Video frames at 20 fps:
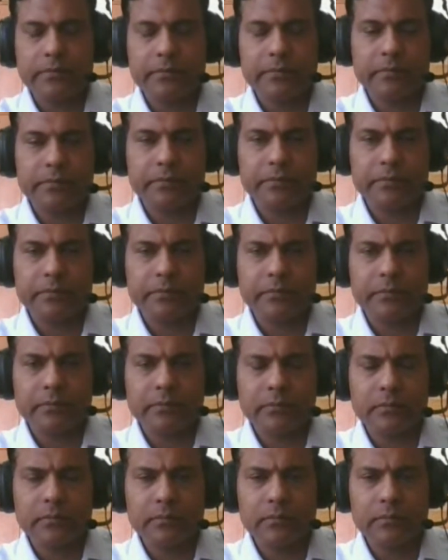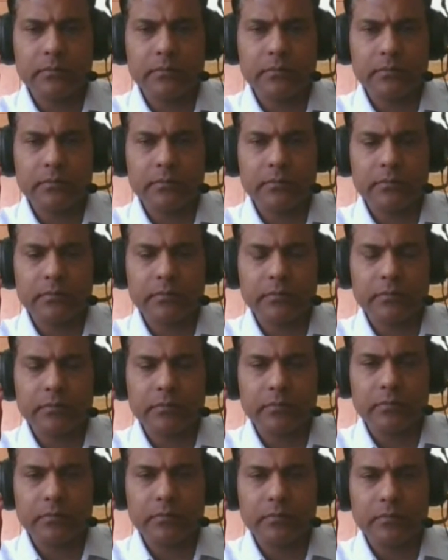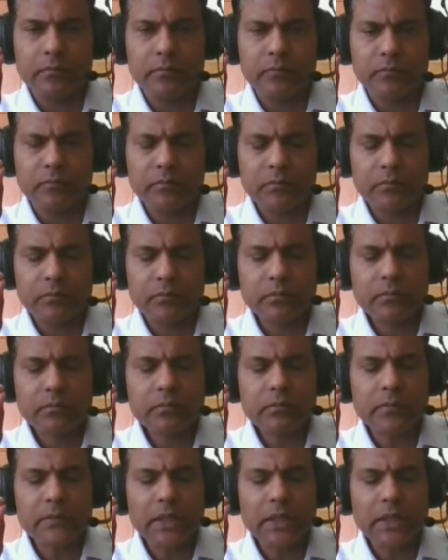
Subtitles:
[no speech]